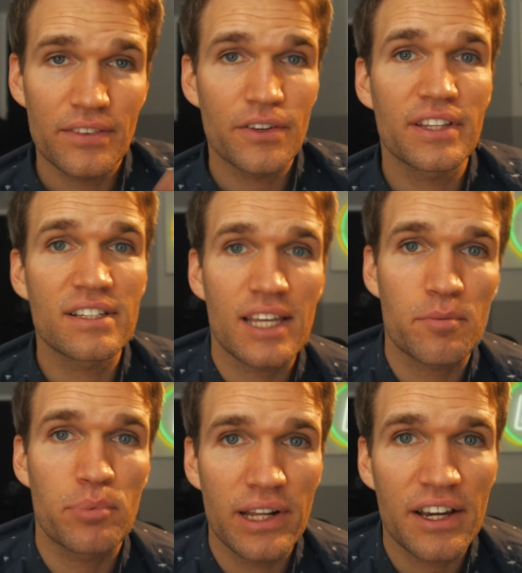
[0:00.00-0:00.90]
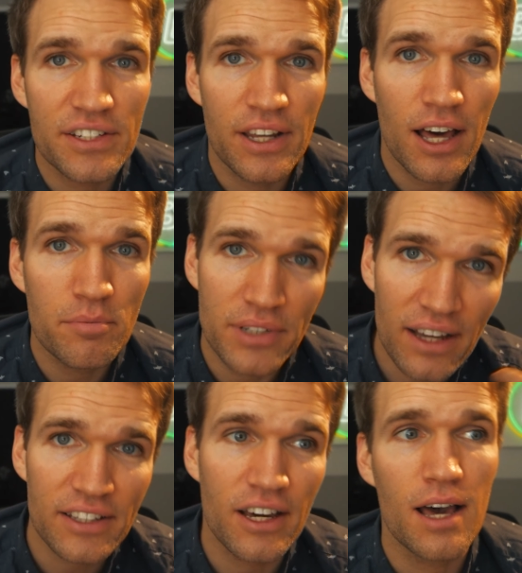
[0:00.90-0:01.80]
There are things like
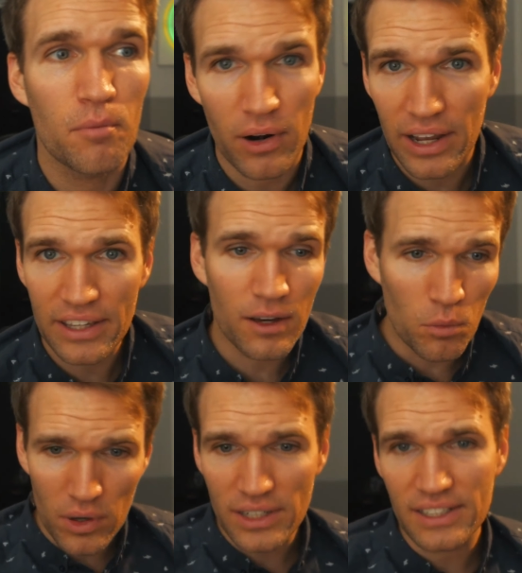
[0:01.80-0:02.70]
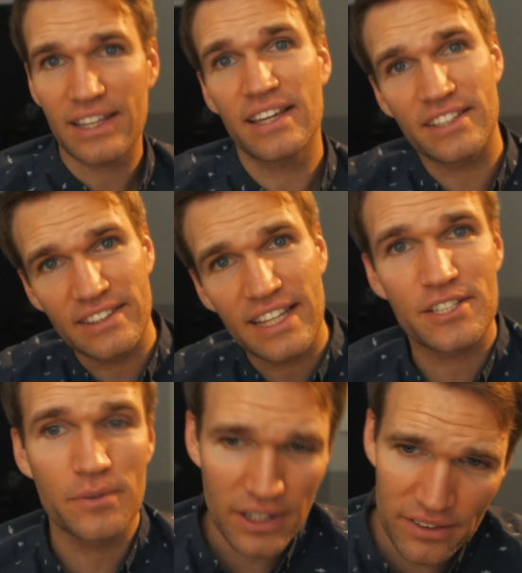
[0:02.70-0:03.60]
productionhub.com, where I got one gig that led
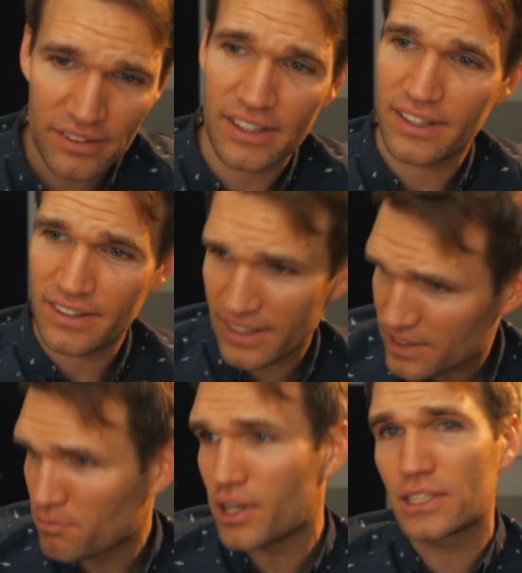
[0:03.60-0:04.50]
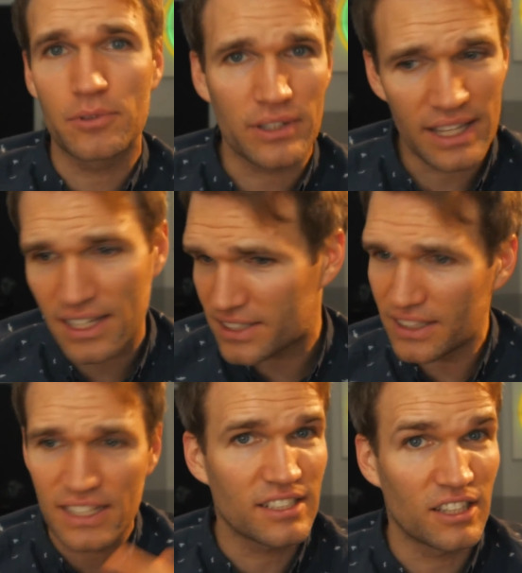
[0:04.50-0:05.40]
to another gig, that led to multiple gigs, that
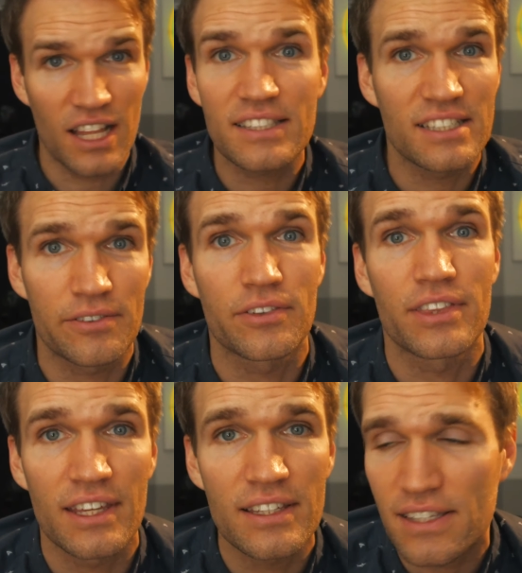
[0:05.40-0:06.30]
led to lots of different things.